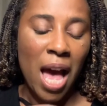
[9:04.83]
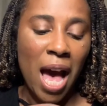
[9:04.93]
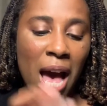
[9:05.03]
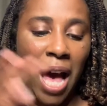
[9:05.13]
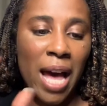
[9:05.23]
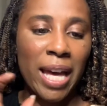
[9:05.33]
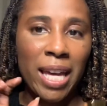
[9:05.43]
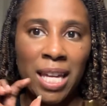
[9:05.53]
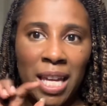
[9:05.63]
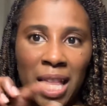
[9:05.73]

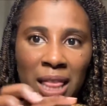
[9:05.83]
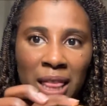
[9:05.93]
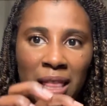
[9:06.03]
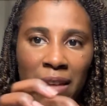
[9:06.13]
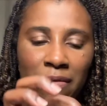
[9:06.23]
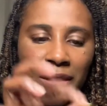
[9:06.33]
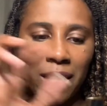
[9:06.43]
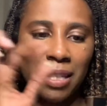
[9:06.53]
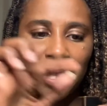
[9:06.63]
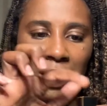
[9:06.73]
I love
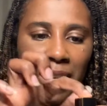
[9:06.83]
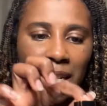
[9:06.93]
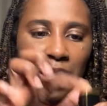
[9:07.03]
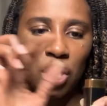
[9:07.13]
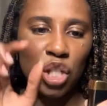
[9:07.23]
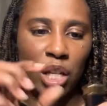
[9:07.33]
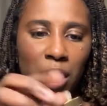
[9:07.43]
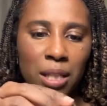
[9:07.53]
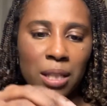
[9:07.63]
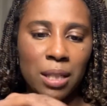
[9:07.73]
this. It is
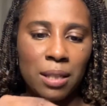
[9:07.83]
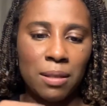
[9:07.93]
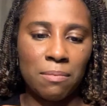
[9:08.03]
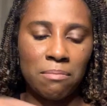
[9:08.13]
just,